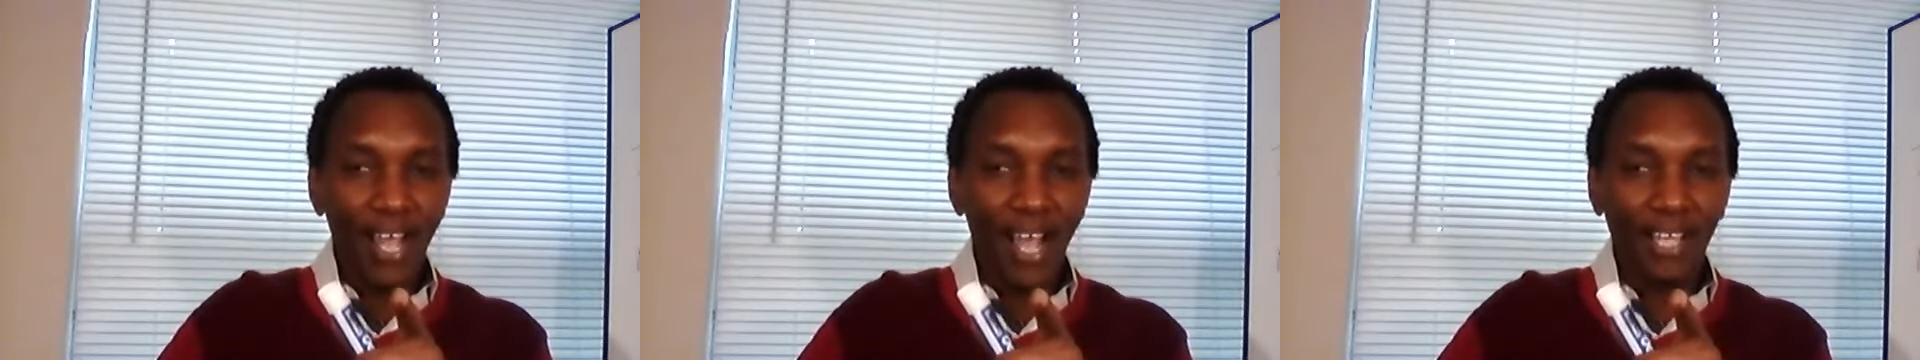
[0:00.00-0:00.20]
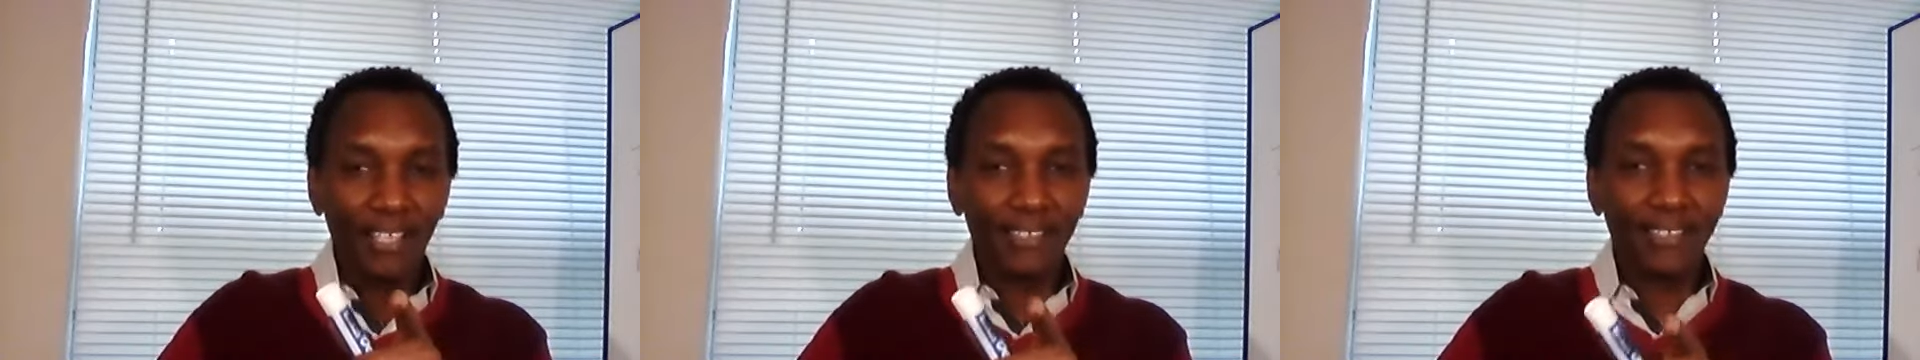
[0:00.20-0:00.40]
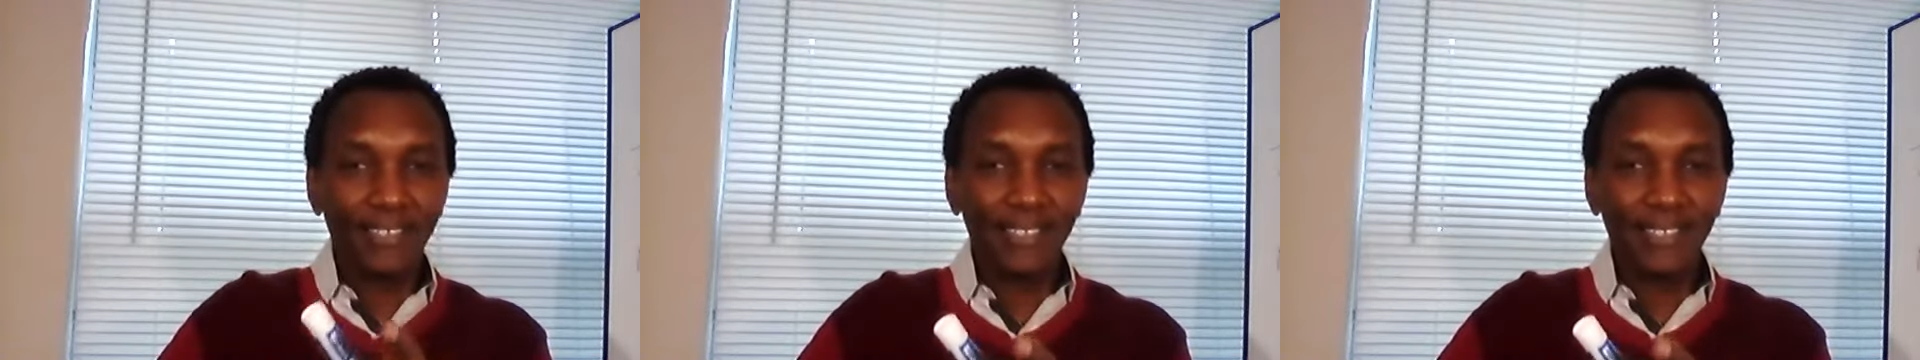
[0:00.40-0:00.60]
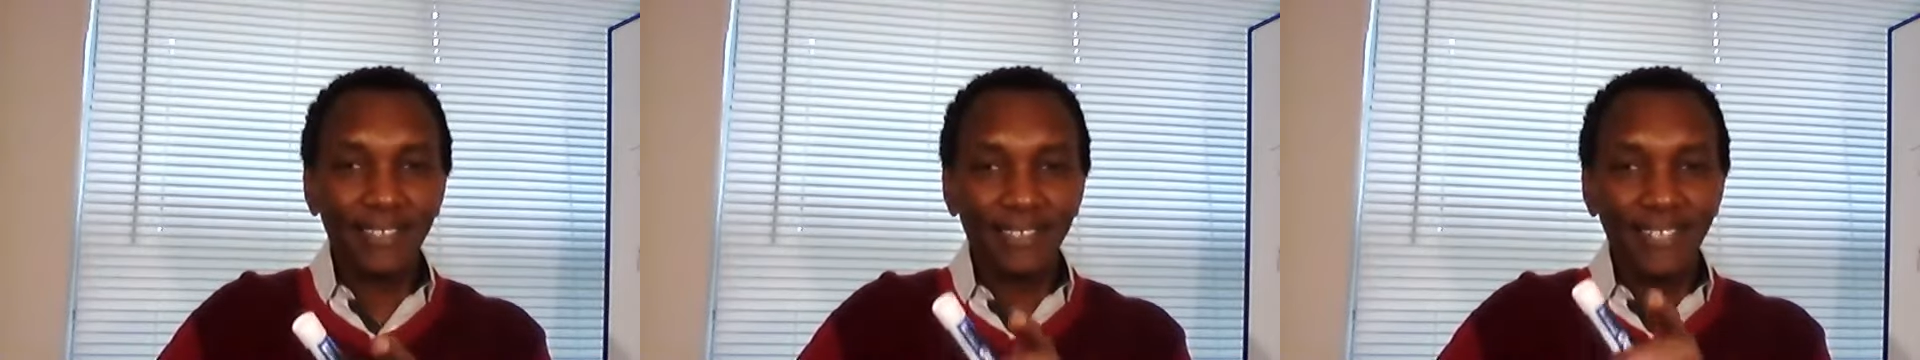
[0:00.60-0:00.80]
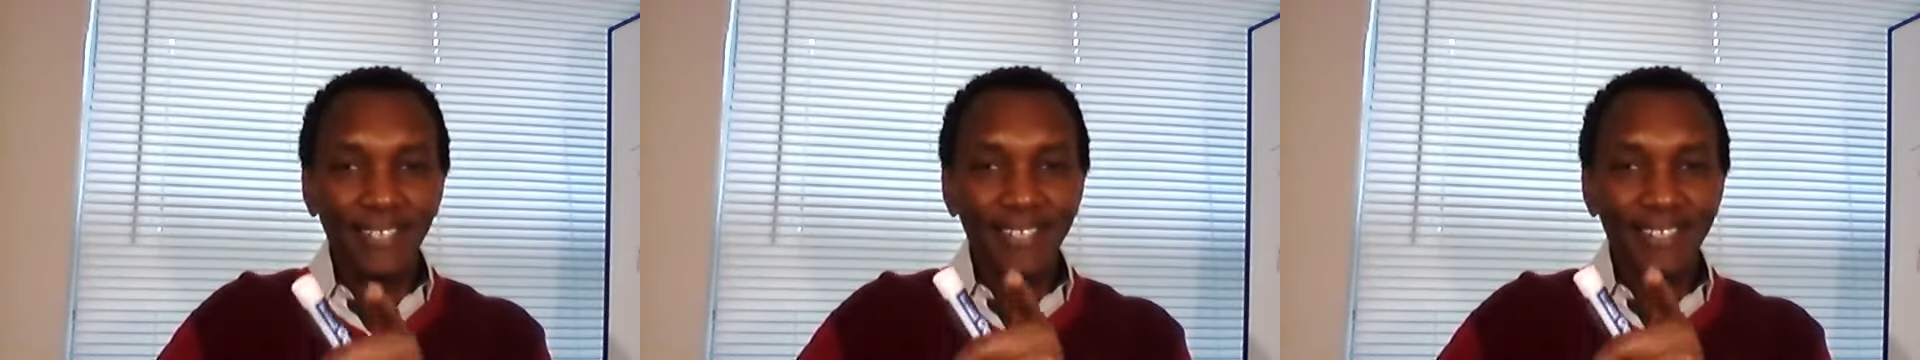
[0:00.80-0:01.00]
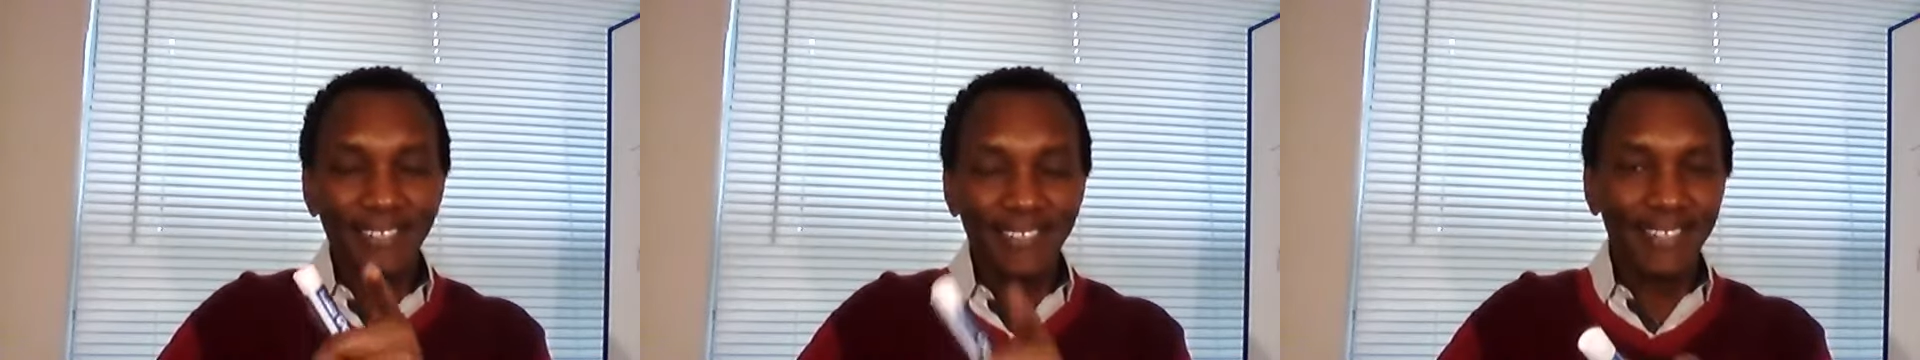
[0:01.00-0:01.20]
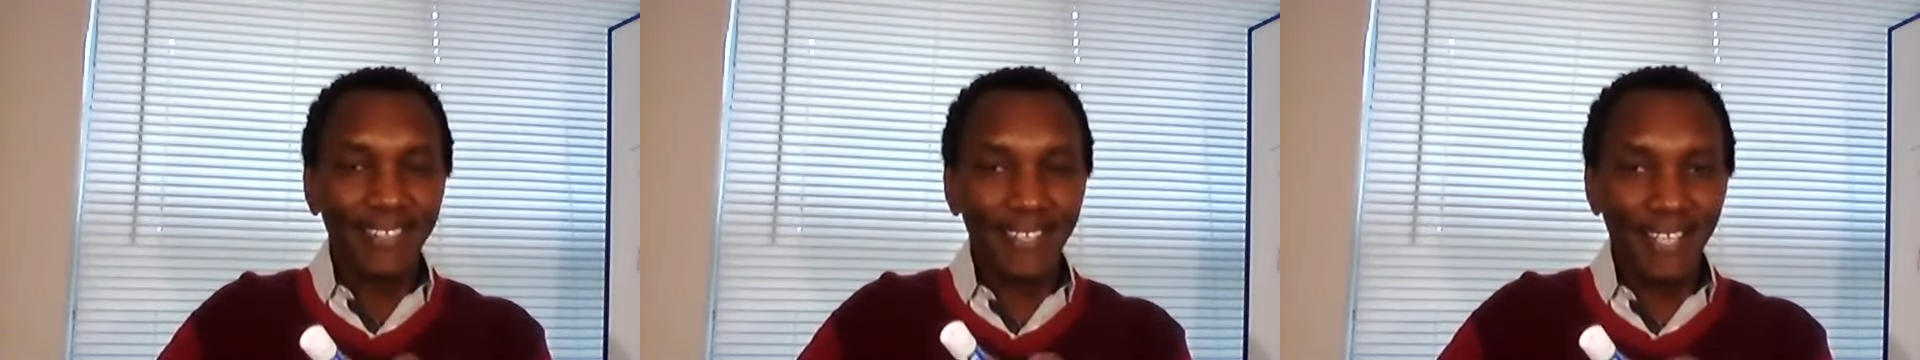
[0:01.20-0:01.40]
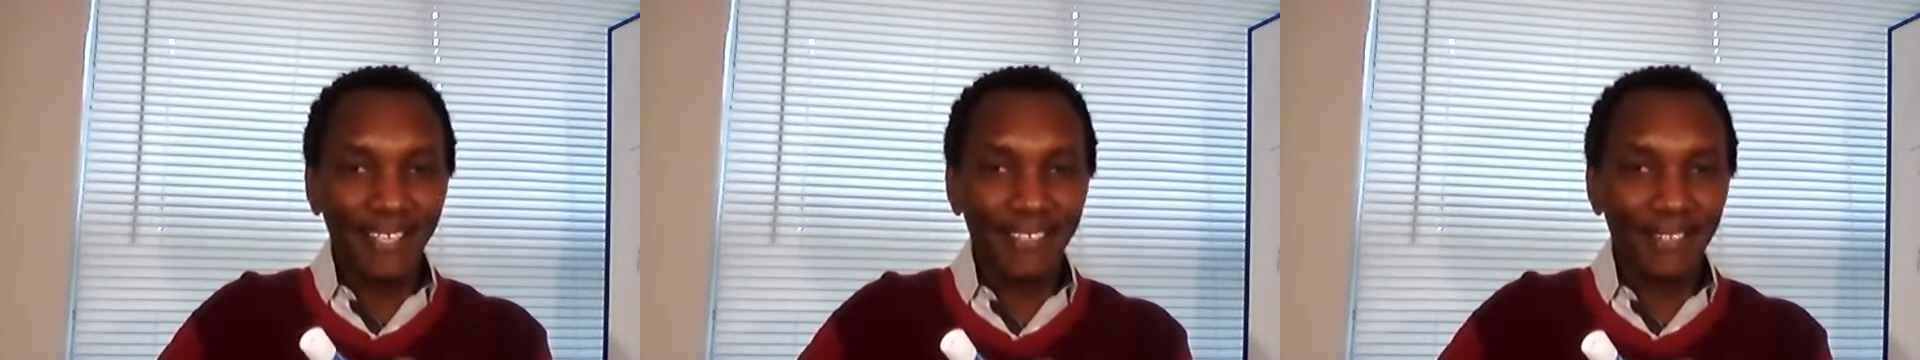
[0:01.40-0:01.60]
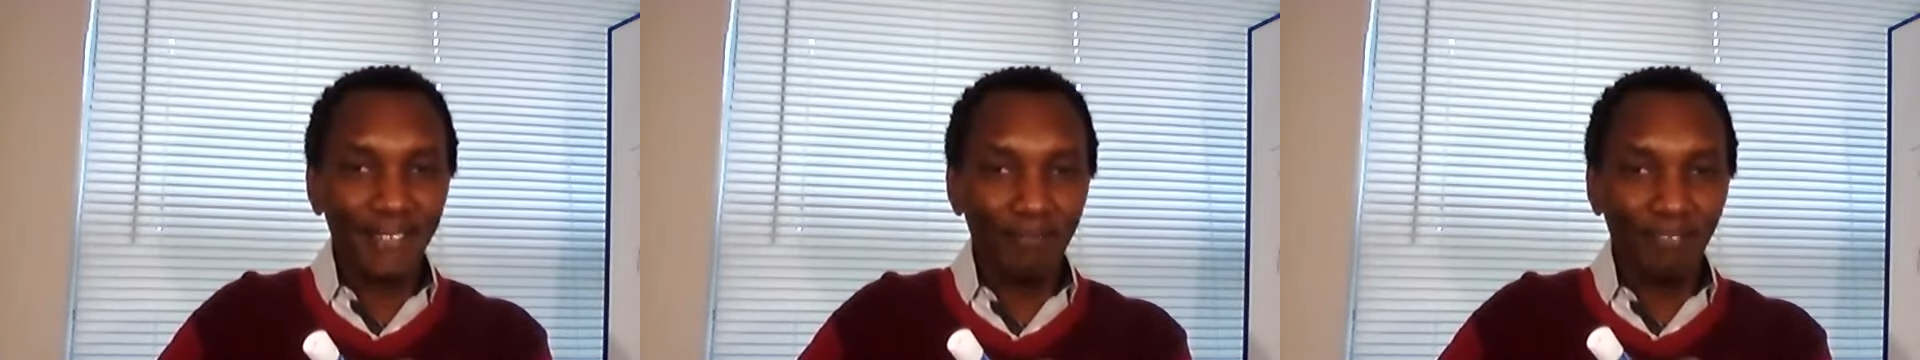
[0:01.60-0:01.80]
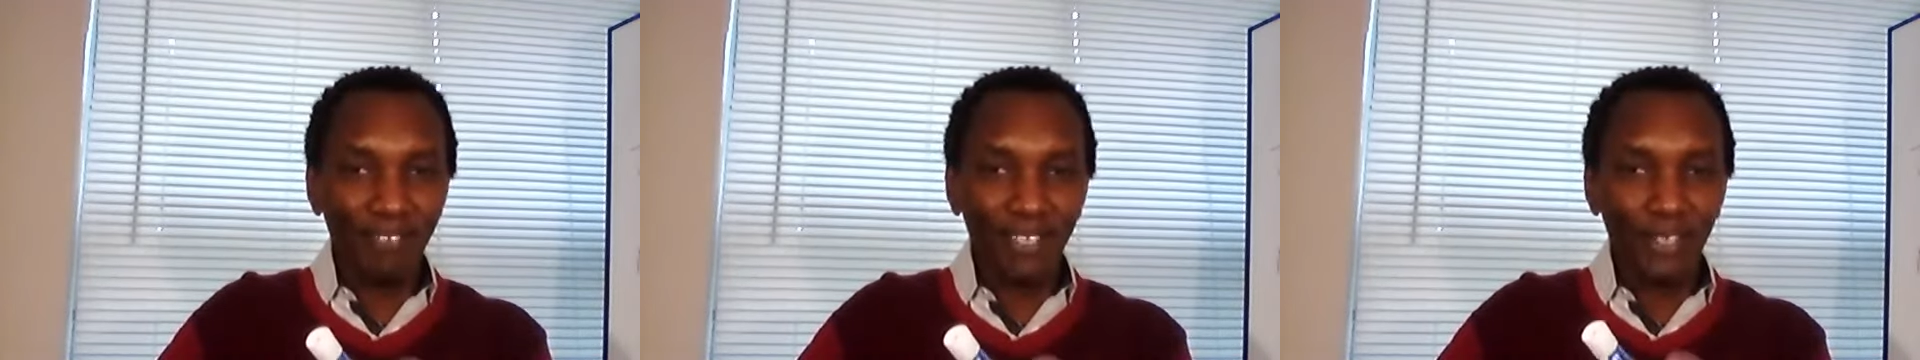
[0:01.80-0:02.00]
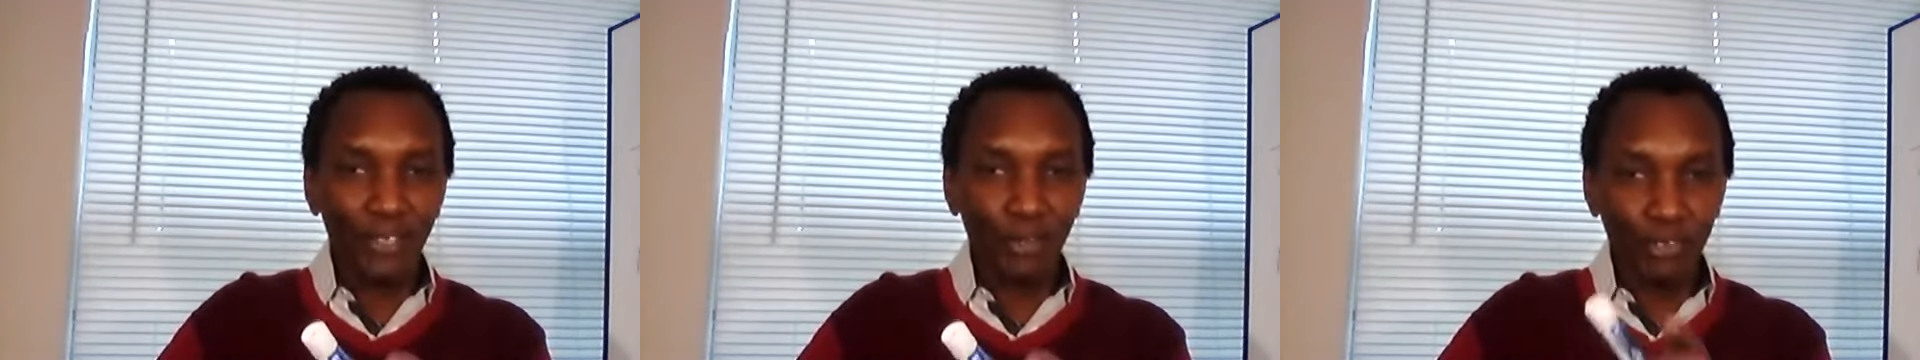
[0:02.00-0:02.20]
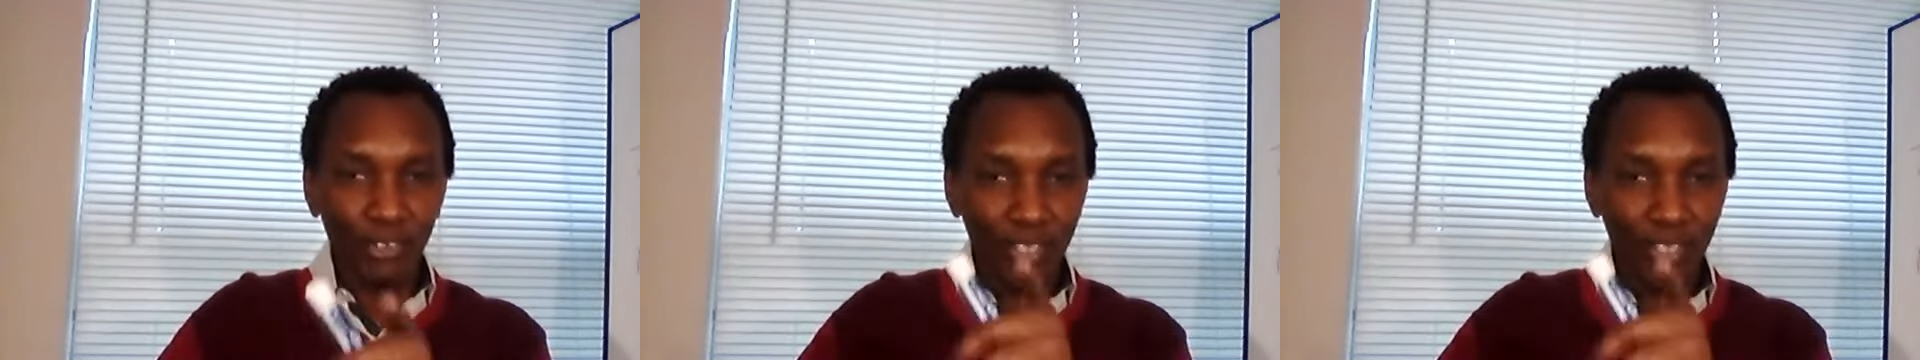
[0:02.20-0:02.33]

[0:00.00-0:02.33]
until the next videos.